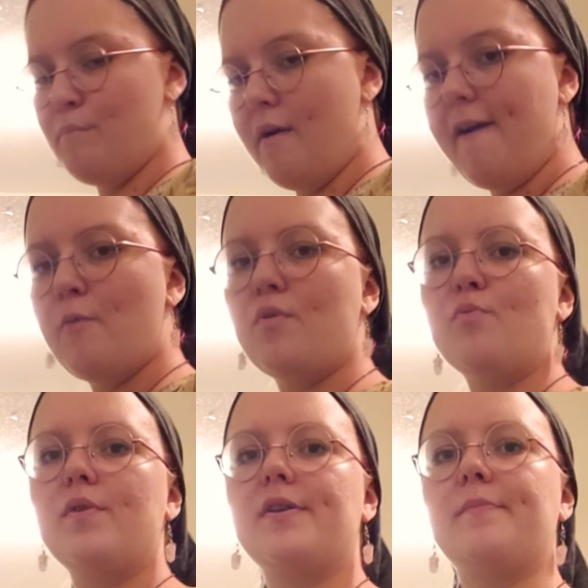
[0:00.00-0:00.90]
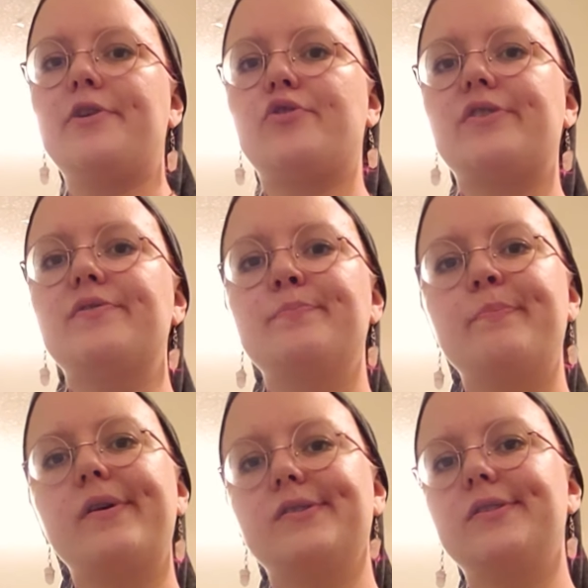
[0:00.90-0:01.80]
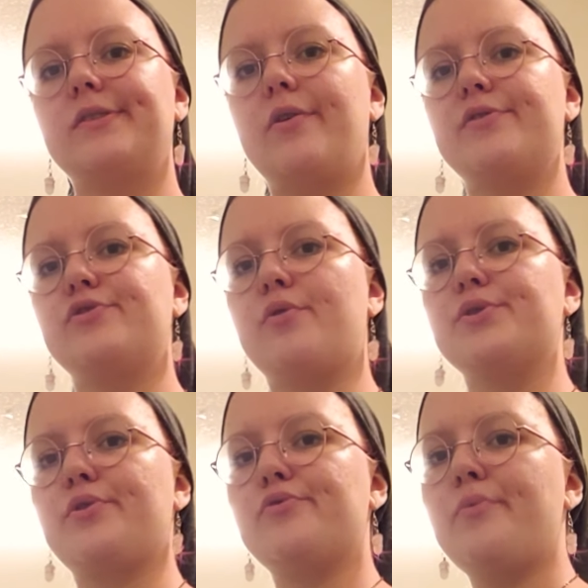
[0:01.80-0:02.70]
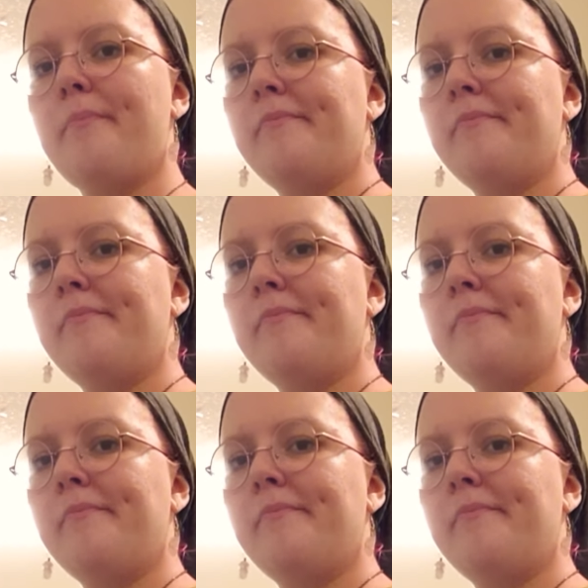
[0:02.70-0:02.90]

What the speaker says: And one went down my dress. But that's how this always goes.